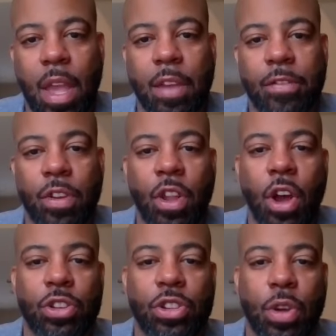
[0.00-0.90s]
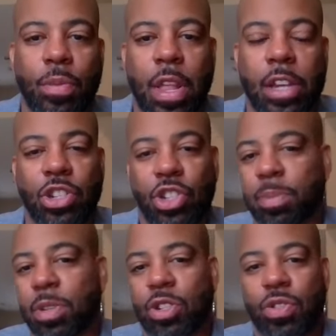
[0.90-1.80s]
And for a long-term
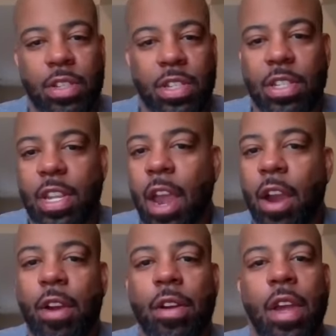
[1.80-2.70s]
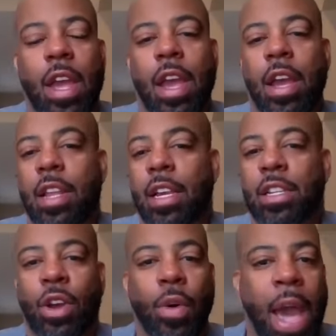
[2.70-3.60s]
relationship, the trust is there. They
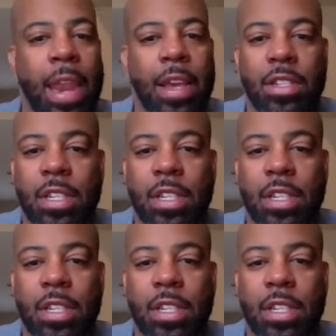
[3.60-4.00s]
go at it,